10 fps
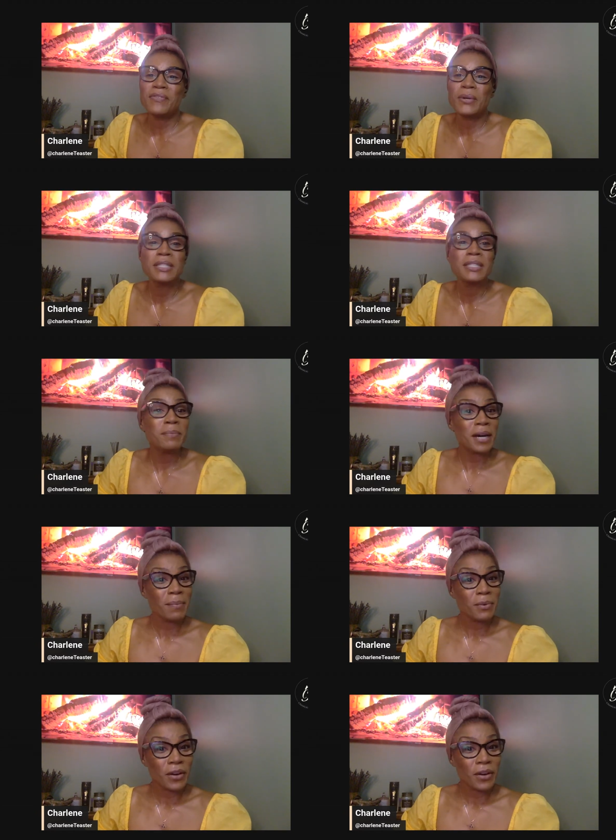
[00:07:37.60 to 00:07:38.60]
for some
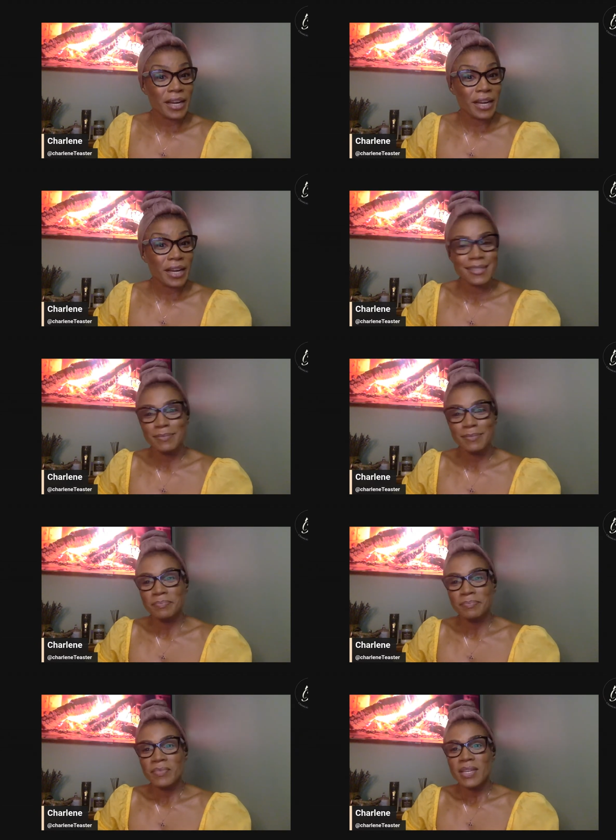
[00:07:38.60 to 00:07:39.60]
upgrades
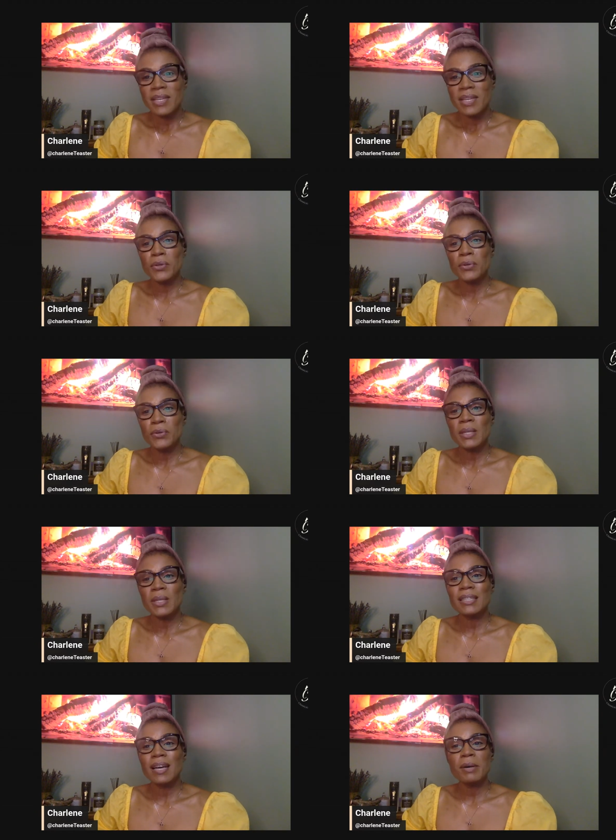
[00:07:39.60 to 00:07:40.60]
to
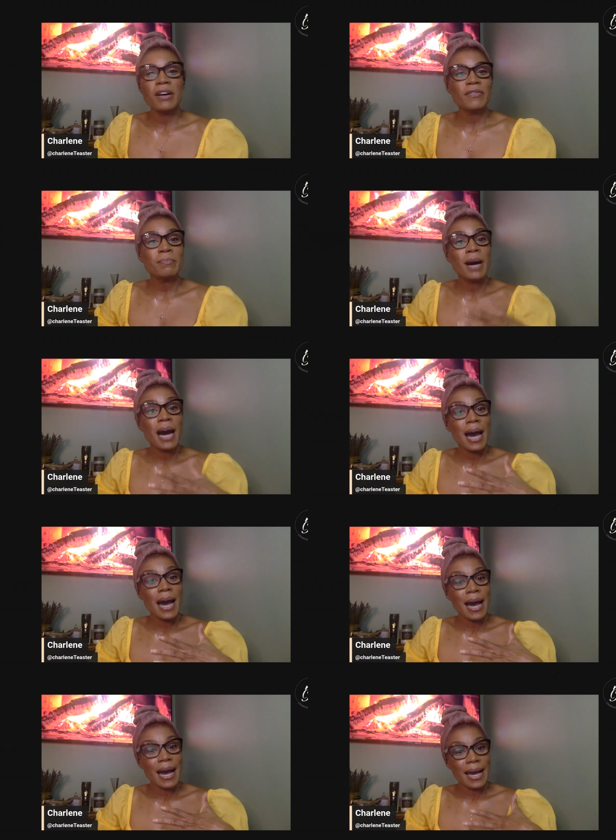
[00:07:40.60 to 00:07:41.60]
some of
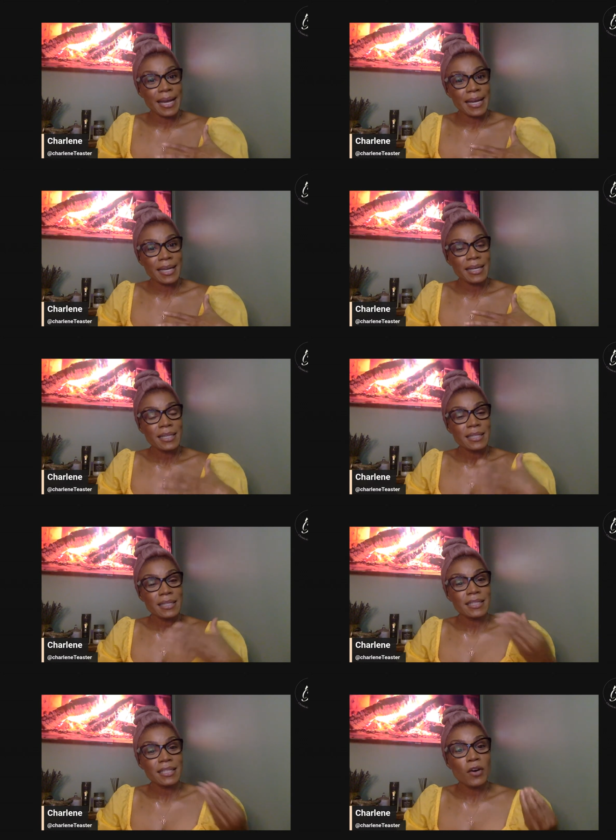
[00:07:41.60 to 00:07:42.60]
my
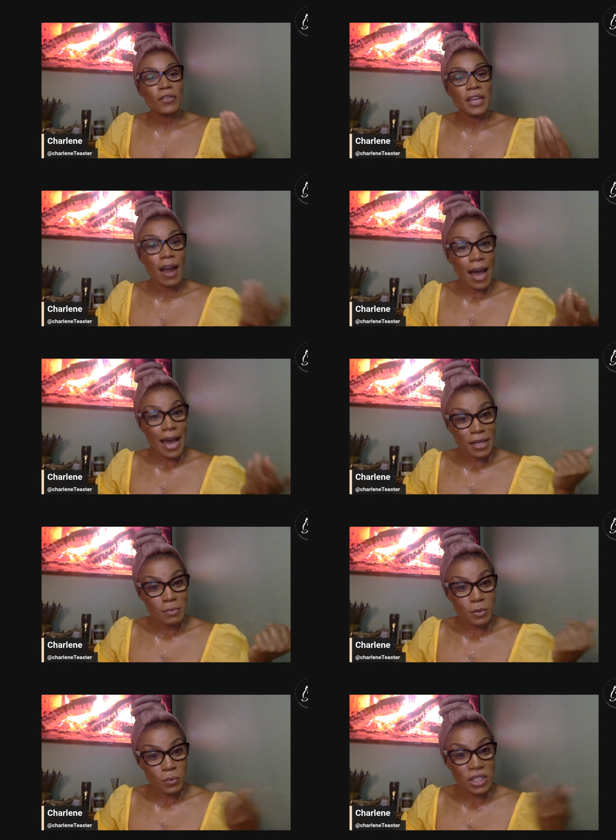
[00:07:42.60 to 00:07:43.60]
self-care items, we
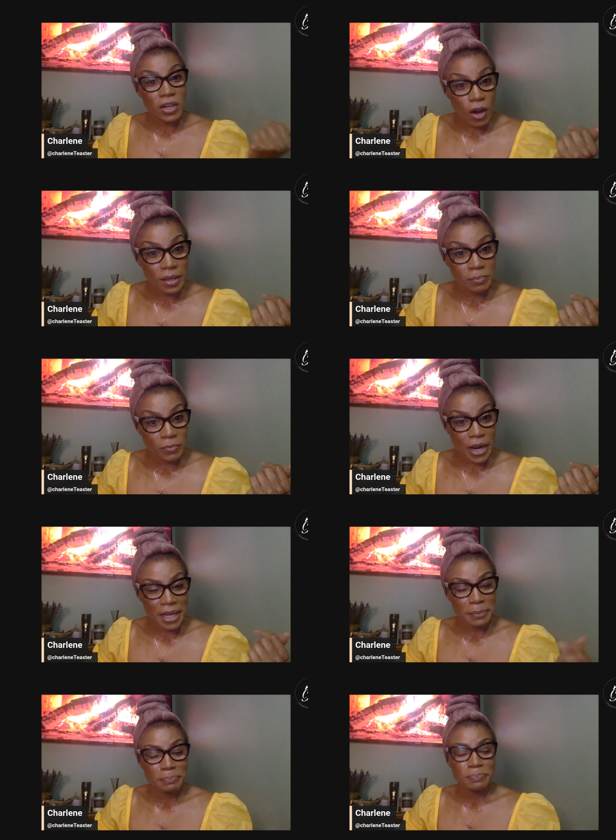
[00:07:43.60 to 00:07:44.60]
shall call them,
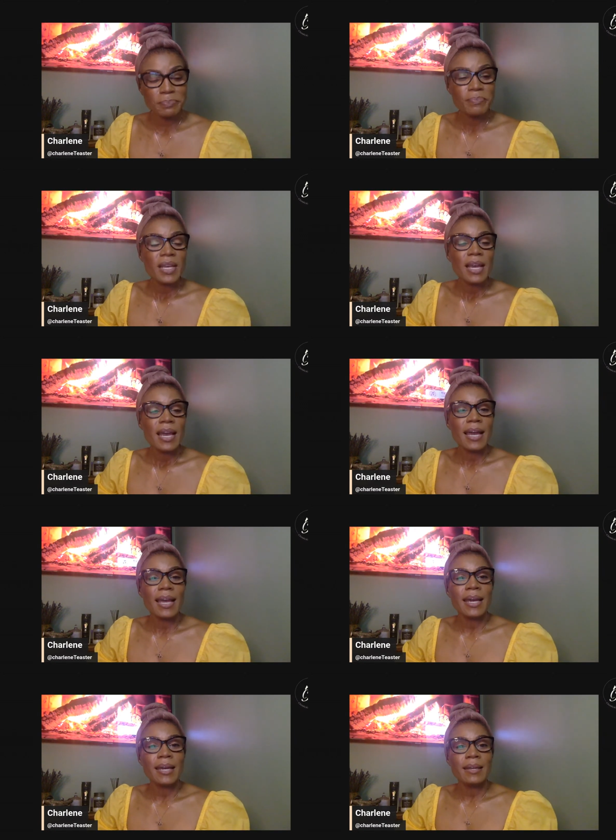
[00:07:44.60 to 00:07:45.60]
right?
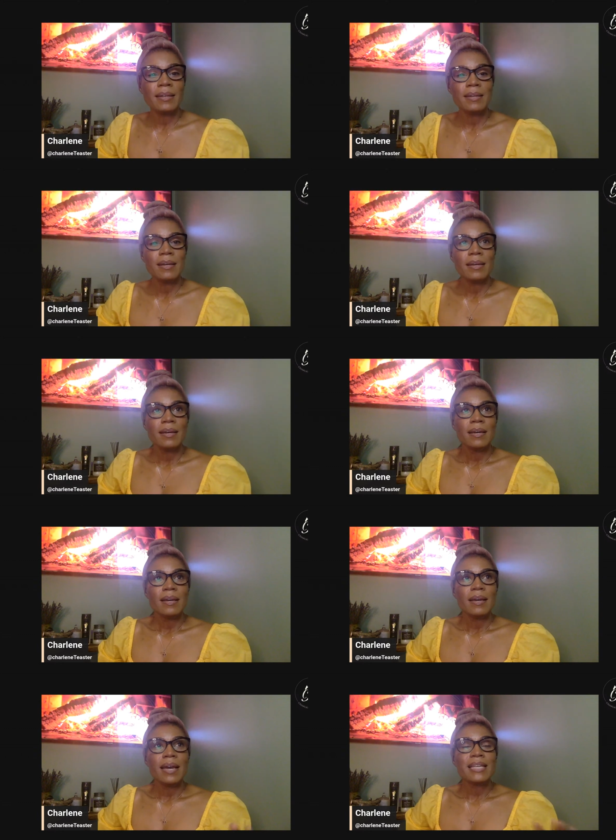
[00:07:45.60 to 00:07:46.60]
And
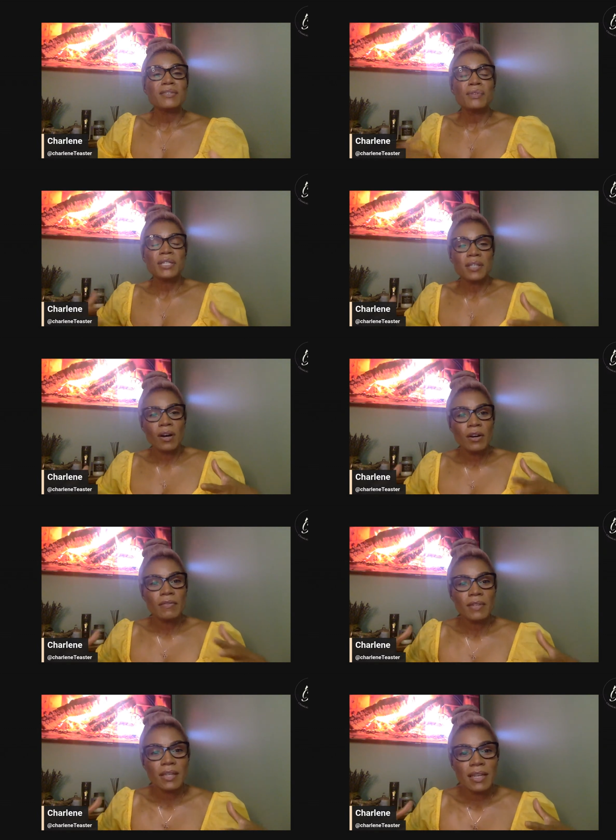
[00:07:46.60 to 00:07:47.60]
as a result
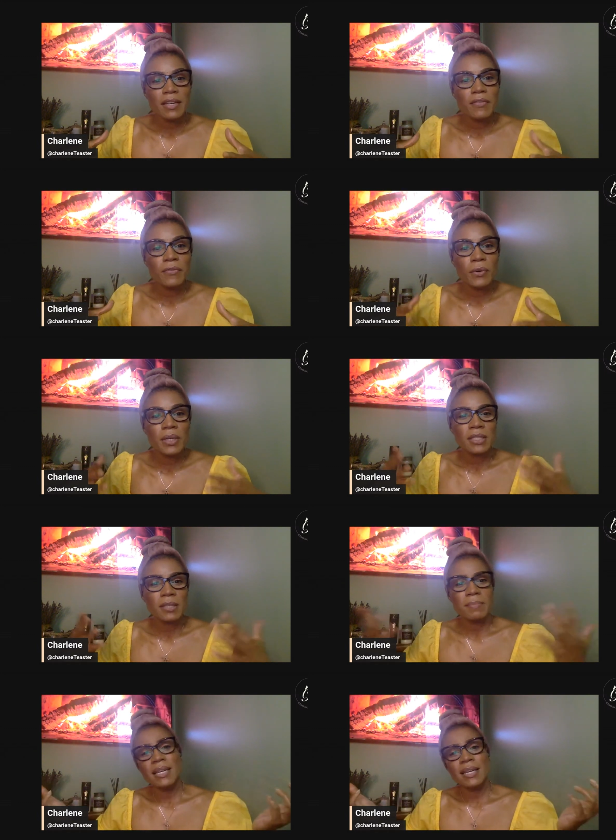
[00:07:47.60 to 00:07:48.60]
of looking for
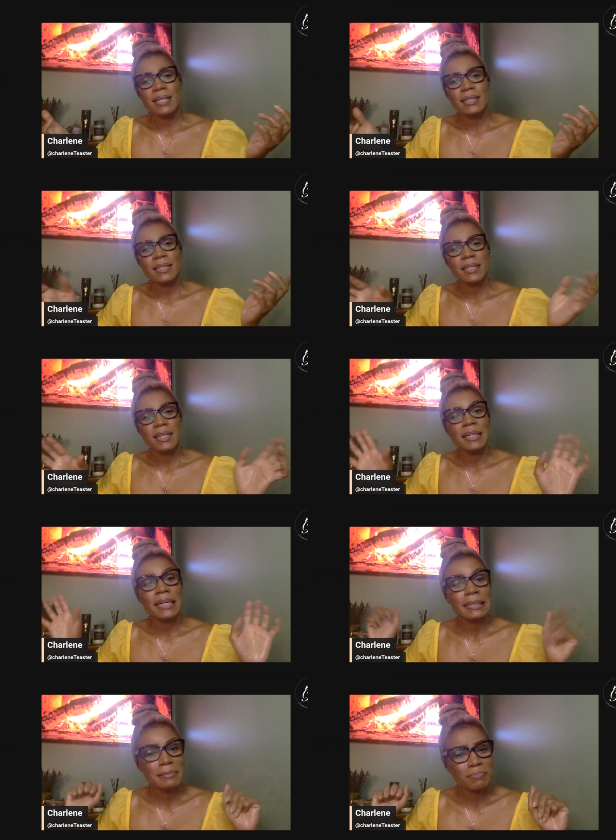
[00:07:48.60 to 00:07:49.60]
some things to see,
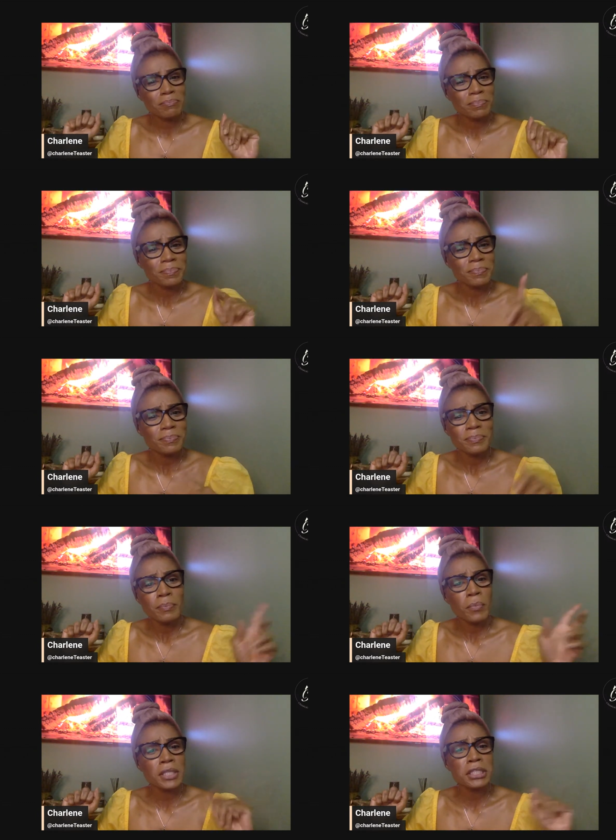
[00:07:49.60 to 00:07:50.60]
oh,
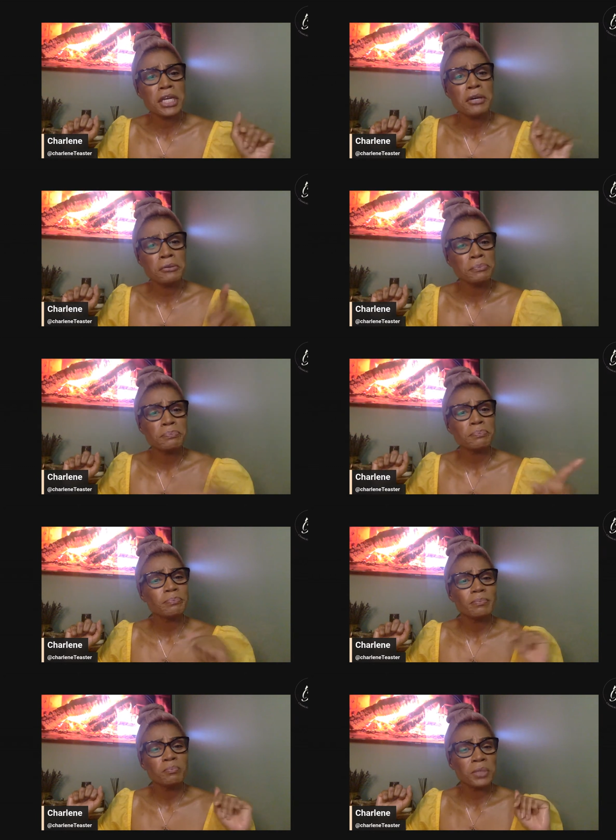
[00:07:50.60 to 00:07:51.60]
what's new?
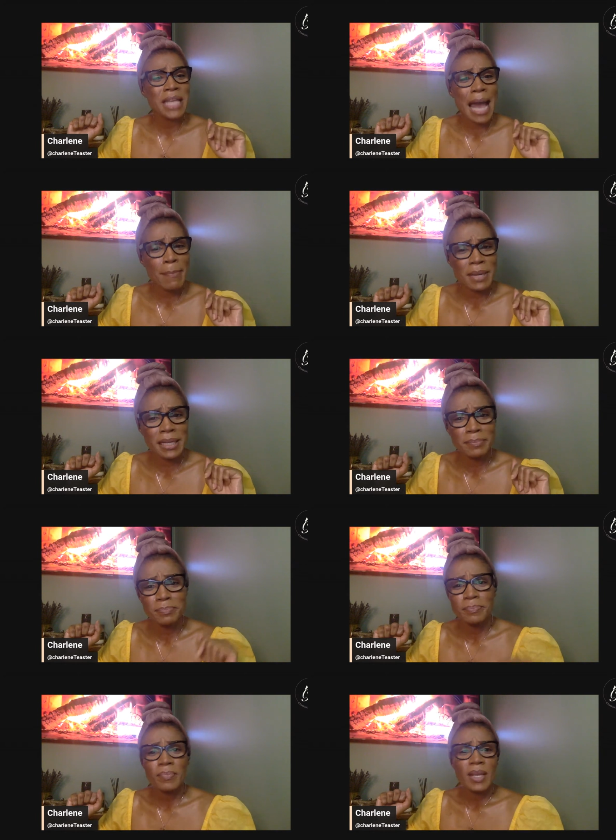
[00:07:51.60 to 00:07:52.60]
What's happening?